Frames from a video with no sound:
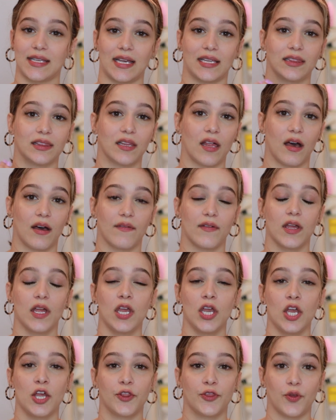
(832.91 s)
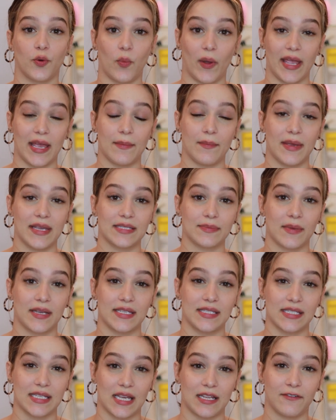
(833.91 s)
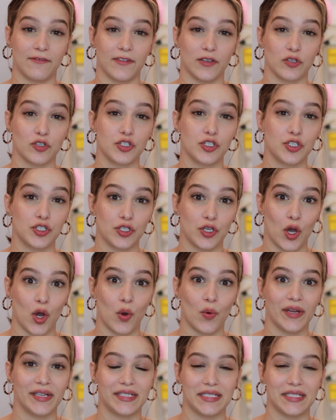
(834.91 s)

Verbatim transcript: I love the way it makes my skin feel so